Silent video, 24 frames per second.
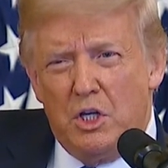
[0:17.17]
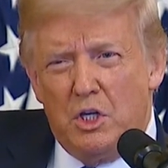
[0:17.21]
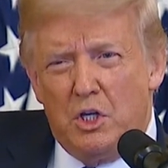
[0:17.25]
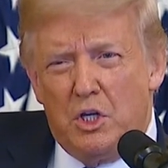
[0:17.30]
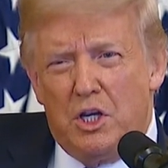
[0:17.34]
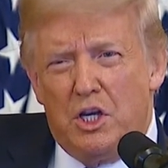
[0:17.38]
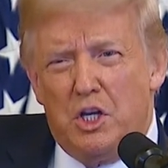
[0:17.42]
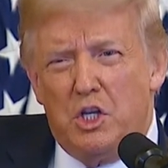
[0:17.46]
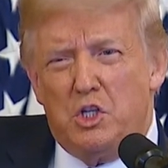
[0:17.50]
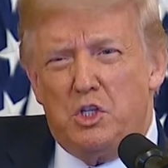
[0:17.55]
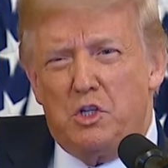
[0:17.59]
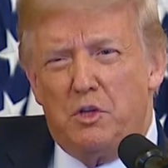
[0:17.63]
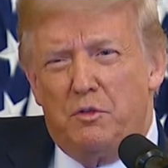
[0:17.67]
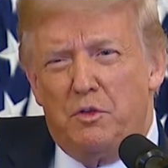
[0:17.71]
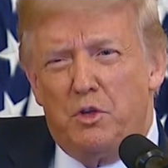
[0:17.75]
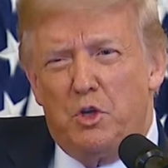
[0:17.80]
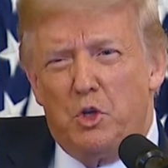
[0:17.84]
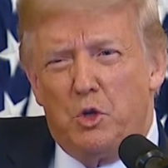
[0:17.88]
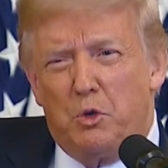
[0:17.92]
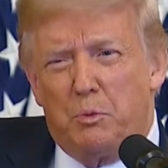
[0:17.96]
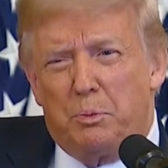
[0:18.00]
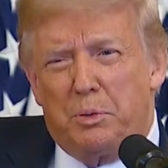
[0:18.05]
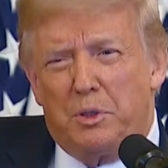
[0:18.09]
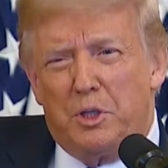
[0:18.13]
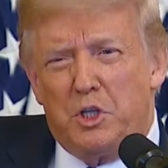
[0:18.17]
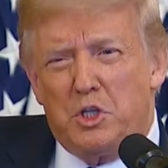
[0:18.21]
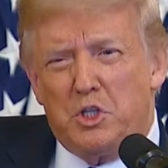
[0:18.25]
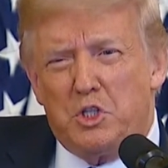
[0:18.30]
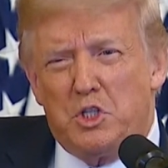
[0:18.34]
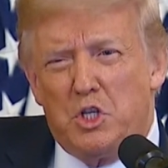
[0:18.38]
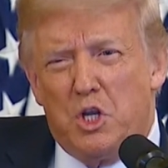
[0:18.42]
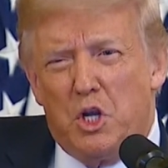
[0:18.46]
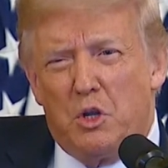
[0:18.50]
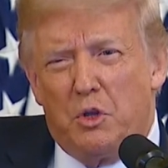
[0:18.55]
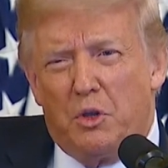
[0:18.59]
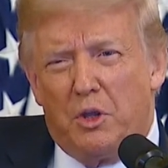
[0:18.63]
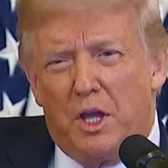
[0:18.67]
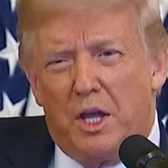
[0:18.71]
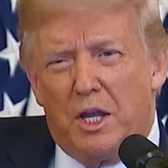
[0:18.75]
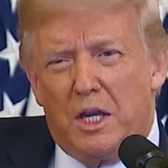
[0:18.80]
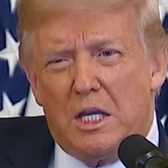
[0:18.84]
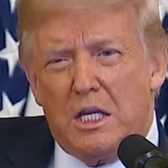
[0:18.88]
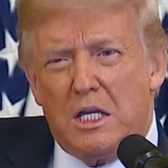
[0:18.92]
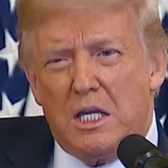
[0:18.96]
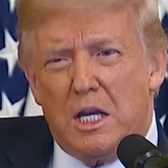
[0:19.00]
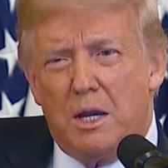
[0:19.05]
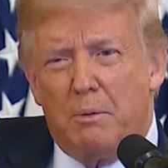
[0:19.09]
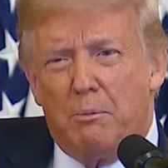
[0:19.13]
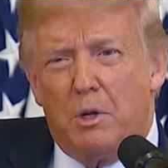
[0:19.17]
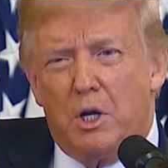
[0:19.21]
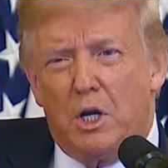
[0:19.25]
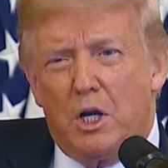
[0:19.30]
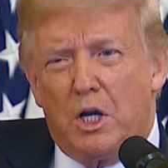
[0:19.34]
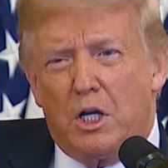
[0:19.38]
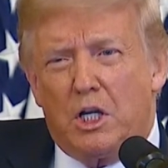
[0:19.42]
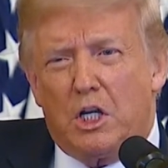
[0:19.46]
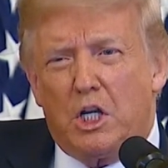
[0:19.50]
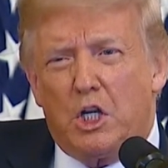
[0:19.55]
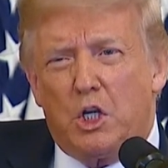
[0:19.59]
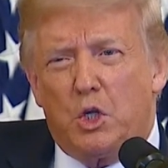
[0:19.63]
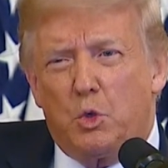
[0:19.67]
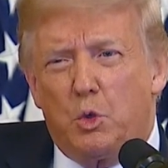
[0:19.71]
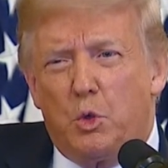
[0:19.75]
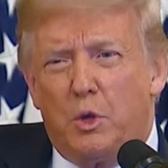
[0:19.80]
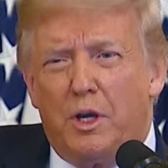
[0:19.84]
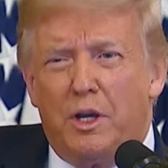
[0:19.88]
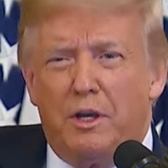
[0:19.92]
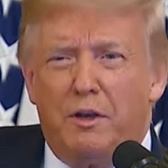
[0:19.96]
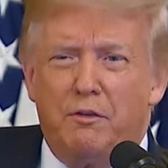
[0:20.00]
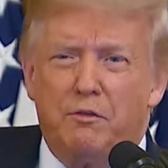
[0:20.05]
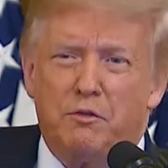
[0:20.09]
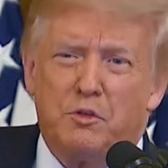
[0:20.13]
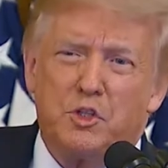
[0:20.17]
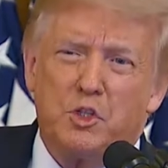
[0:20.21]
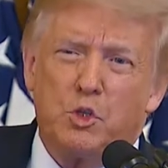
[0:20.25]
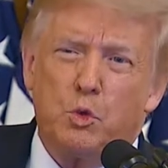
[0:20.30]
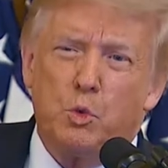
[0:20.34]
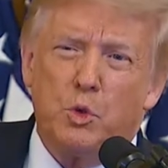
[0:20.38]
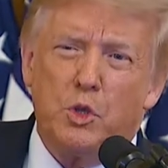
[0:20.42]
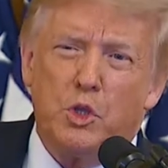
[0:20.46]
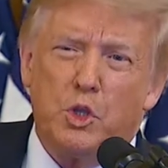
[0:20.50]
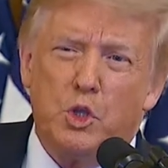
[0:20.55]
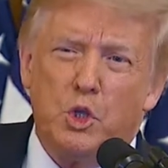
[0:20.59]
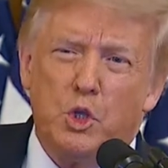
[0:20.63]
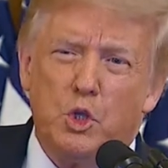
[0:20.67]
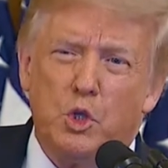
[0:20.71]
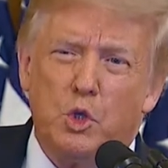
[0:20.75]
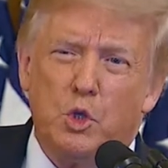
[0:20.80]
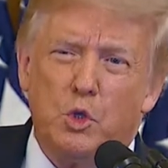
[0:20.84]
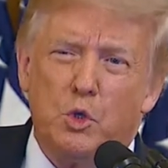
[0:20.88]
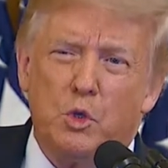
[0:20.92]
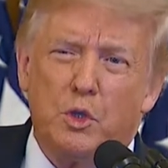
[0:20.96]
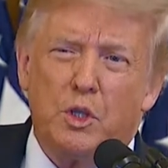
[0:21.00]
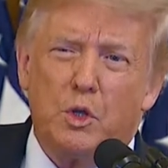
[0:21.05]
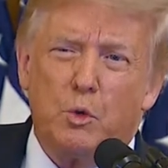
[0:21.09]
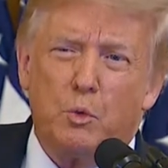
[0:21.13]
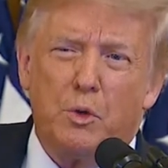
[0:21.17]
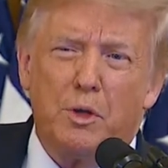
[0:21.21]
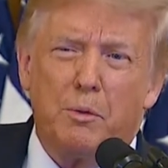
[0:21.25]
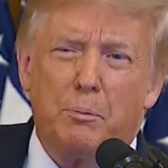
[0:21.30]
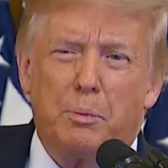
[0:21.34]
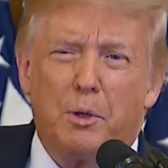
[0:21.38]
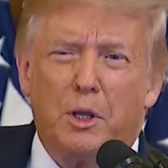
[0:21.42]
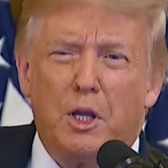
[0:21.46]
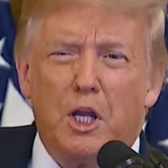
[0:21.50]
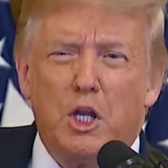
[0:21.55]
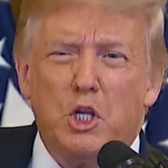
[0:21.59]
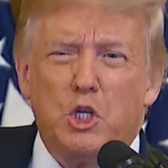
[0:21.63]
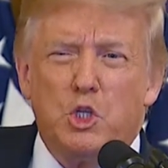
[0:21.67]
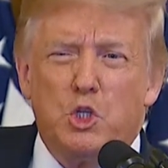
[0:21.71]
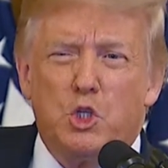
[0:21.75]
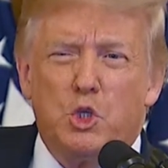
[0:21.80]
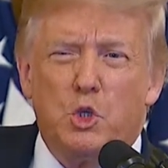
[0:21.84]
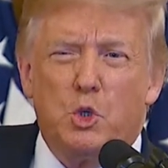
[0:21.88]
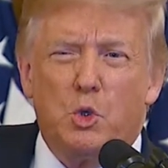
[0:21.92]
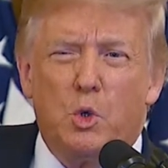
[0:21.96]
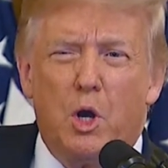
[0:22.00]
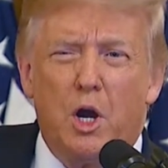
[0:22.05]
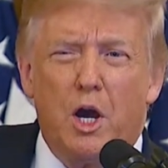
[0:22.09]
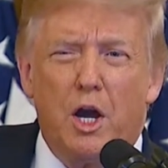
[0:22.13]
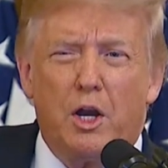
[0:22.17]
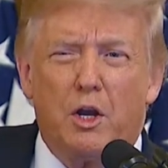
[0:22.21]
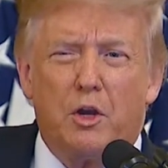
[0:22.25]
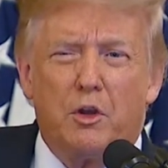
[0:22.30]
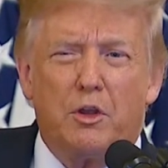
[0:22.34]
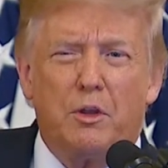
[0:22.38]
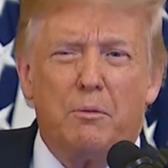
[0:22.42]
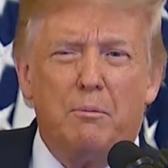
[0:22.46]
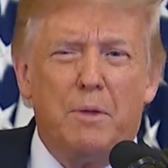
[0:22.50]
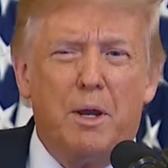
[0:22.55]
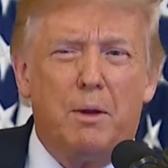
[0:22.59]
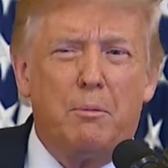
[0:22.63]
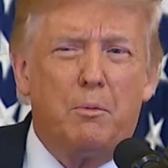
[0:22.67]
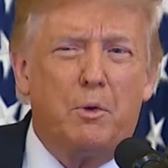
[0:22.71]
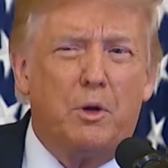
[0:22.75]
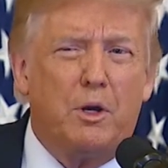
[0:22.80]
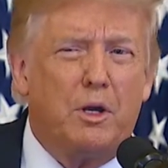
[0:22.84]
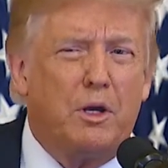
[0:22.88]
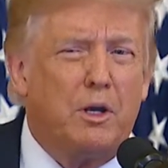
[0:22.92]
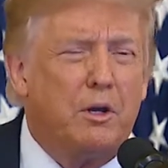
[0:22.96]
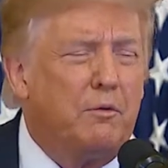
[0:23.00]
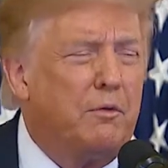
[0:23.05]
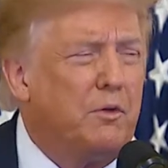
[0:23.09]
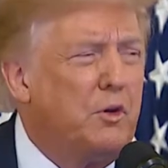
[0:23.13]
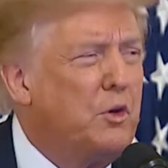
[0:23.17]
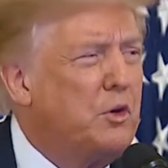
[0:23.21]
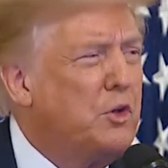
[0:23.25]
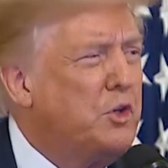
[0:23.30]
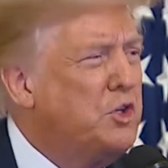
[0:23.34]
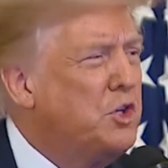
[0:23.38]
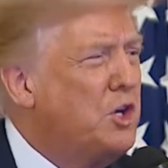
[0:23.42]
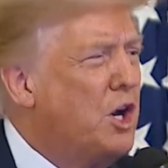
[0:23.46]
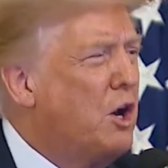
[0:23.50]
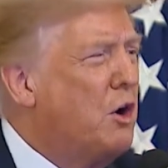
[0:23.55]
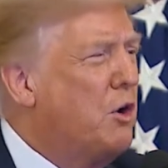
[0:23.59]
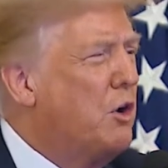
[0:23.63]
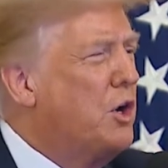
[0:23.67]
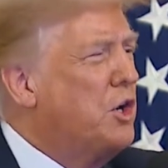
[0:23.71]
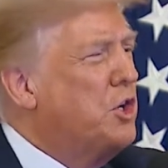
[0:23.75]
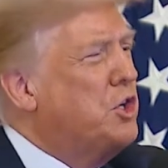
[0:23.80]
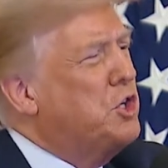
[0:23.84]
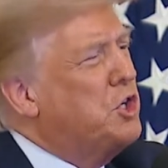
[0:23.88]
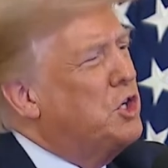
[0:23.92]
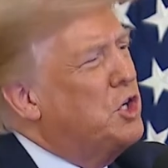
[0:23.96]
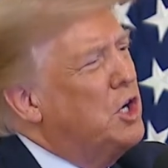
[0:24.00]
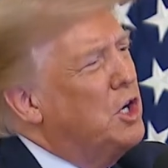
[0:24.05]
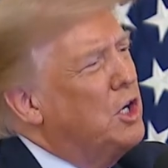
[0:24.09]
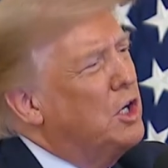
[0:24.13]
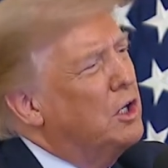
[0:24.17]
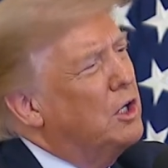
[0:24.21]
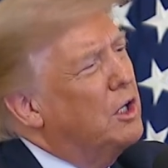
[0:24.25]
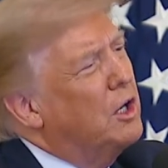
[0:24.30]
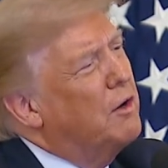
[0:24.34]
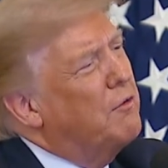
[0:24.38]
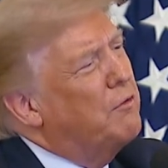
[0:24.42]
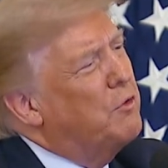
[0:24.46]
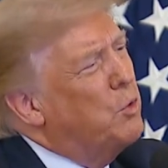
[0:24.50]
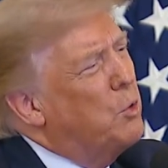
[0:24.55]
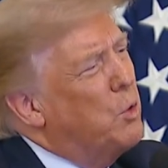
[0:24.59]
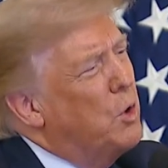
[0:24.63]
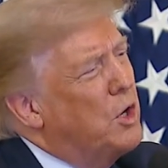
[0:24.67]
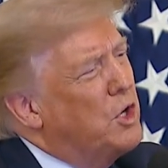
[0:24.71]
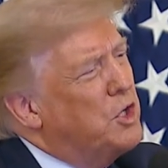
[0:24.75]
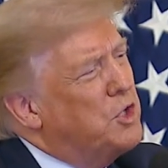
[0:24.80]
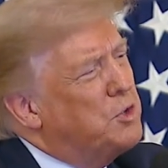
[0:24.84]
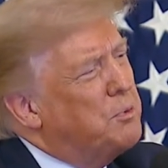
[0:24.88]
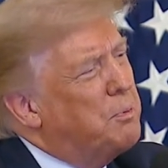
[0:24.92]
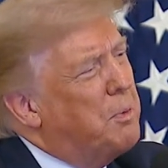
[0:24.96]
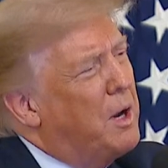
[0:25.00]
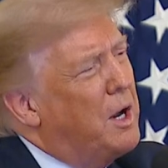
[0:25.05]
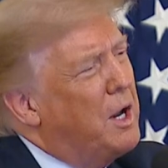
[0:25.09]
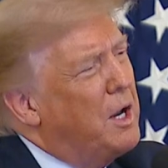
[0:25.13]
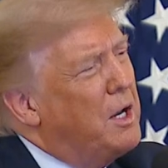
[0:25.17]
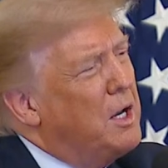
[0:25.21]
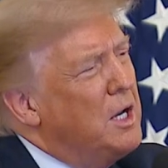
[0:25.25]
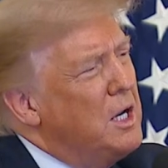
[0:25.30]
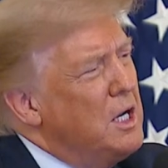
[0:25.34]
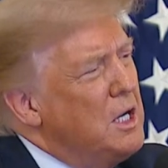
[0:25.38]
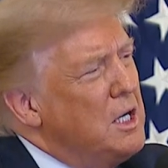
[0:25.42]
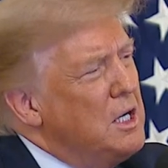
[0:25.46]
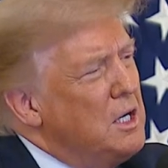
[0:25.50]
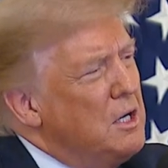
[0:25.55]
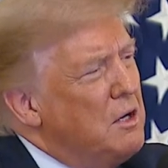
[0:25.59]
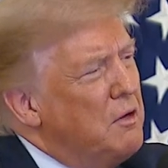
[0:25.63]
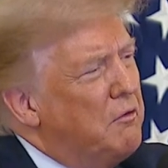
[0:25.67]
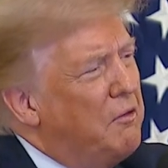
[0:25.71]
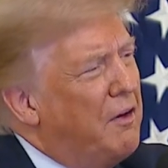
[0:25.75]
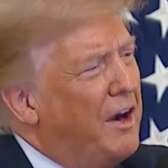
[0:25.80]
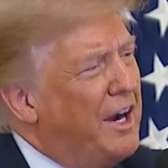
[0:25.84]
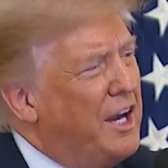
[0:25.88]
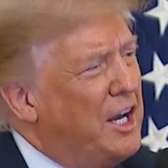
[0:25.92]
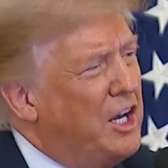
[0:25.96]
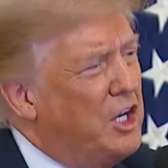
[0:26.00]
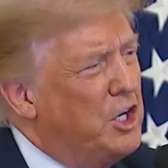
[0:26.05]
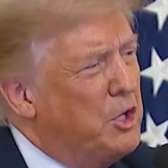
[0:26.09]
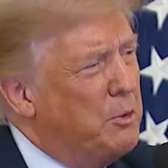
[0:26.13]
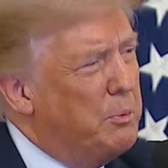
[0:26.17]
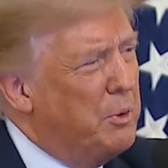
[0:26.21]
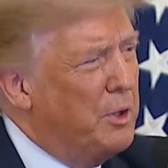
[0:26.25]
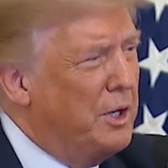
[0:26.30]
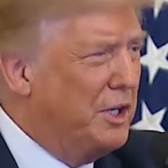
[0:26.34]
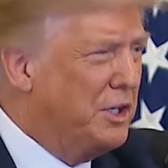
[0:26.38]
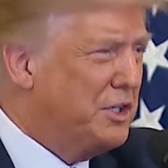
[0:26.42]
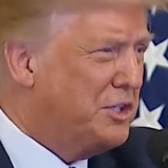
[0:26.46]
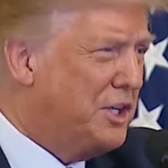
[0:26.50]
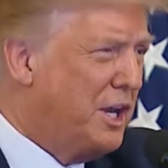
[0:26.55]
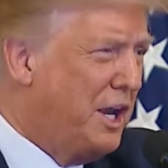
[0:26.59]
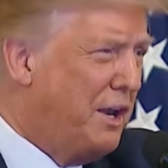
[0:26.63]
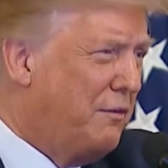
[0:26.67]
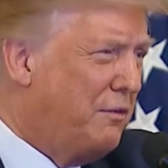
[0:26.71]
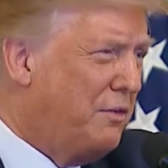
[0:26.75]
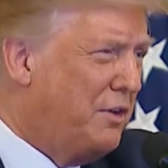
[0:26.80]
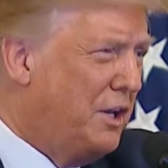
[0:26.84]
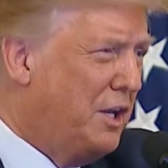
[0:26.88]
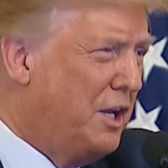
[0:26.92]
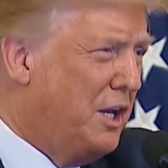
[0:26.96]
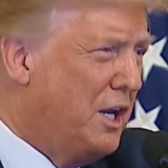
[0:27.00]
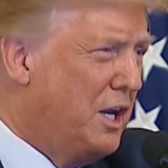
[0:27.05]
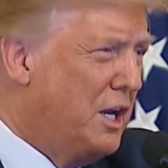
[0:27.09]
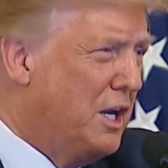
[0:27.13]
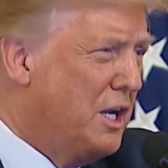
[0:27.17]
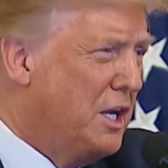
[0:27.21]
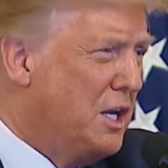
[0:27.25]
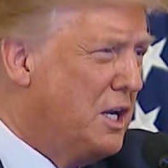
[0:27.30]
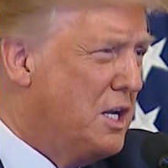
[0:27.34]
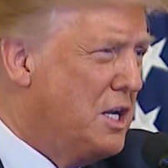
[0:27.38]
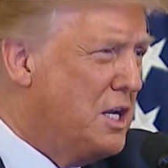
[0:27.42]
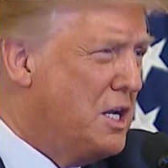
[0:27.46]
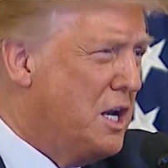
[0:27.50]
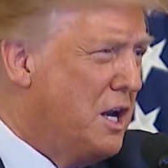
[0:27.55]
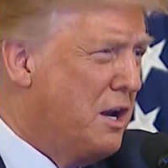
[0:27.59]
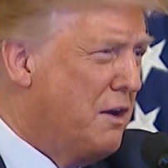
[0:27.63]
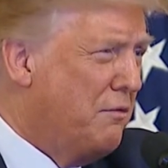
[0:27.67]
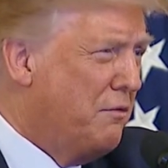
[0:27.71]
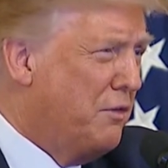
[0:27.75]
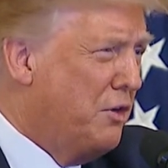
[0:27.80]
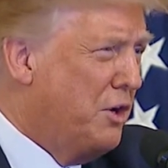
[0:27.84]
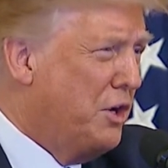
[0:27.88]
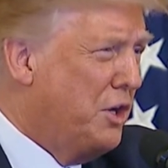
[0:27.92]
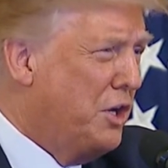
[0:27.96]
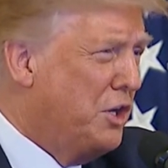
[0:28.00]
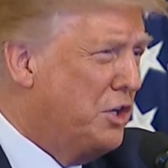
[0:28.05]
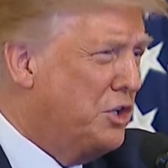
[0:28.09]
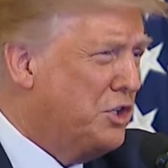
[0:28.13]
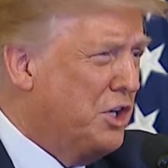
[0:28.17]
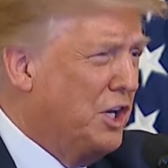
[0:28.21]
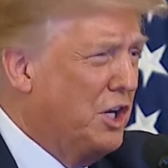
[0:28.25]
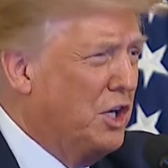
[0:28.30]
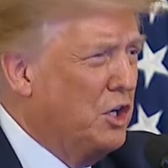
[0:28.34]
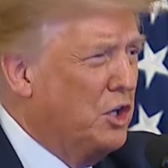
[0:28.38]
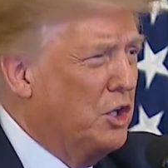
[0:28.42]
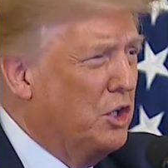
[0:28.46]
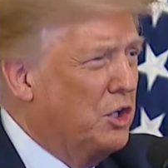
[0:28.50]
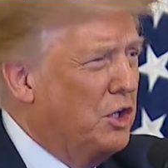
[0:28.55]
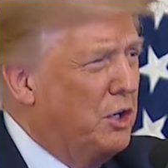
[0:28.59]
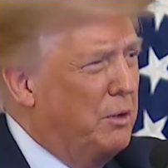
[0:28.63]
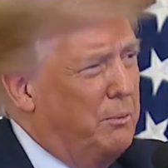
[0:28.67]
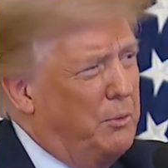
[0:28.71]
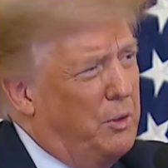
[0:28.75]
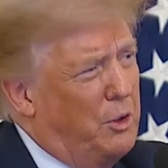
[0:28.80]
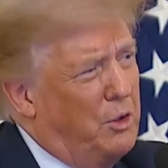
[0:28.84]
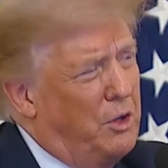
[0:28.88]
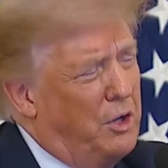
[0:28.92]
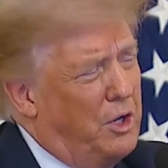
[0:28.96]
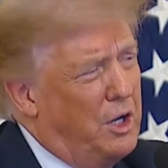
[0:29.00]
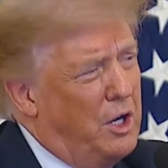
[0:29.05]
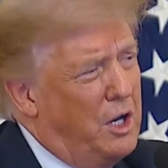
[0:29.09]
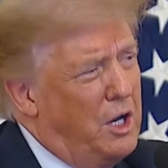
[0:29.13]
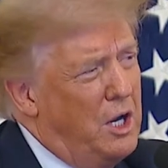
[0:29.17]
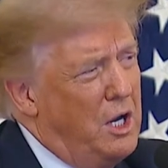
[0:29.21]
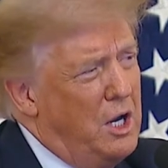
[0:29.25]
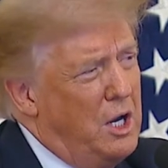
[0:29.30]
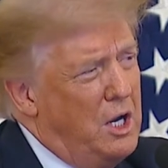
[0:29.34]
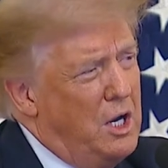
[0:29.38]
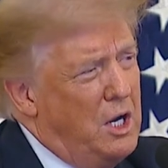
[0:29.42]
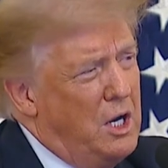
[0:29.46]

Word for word: To each of you, please know that America grieves with you, that we pledge to honor the memory of your cherished loved ones by fighting to bring safety in every single community